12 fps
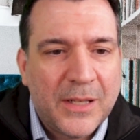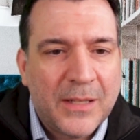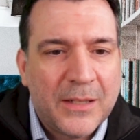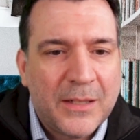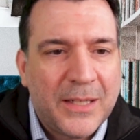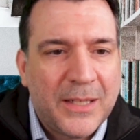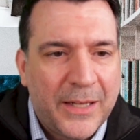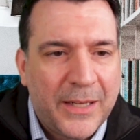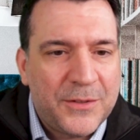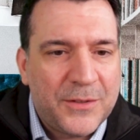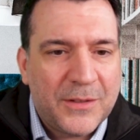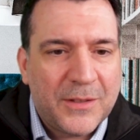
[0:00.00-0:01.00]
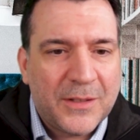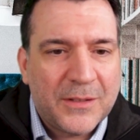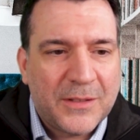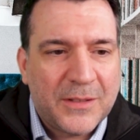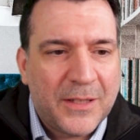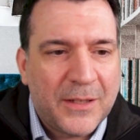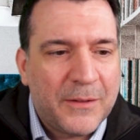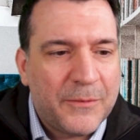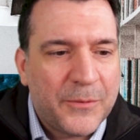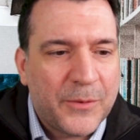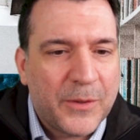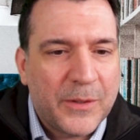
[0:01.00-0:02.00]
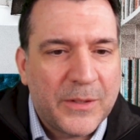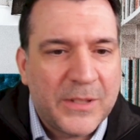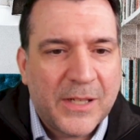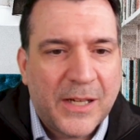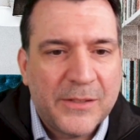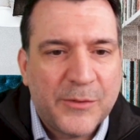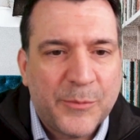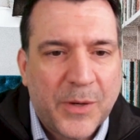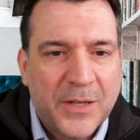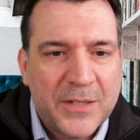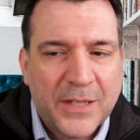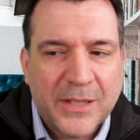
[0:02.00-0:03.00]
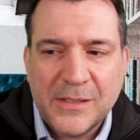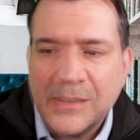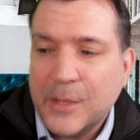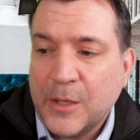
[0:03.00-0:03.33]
and engage Ciena for these kinds of projects.